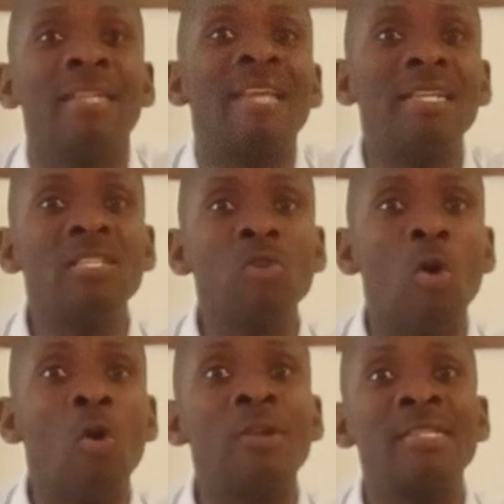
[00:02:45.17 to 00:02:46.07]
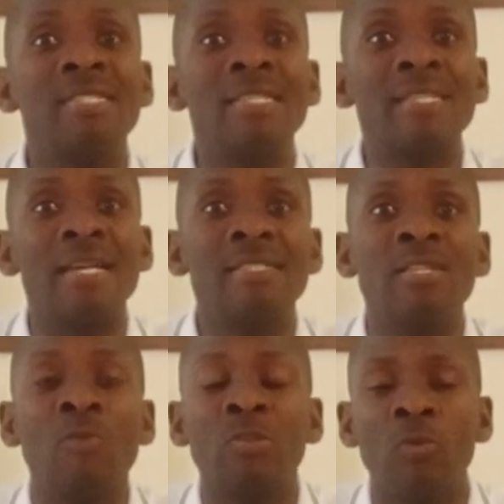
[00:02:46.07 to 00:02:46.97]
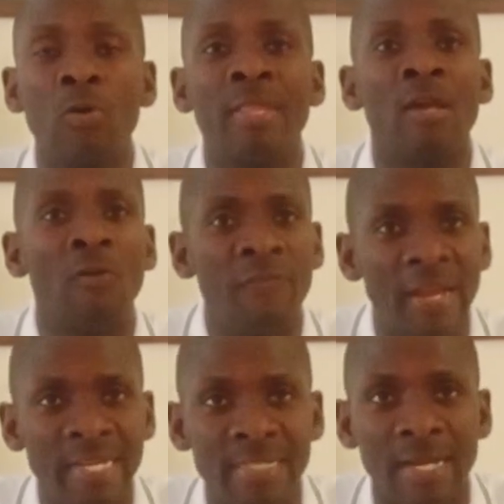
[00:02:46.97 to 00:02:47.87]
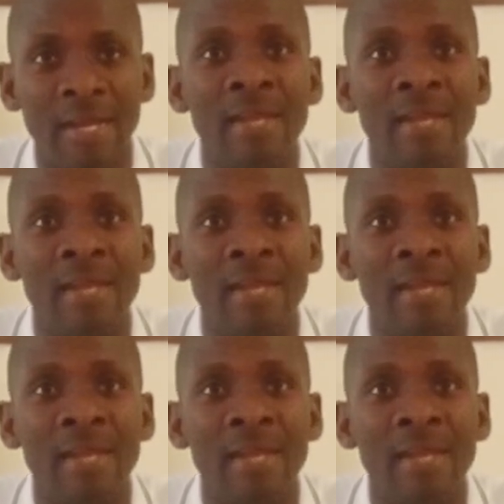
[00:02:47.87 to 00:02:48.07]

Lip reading: That is always discussed in what you call the offer letter.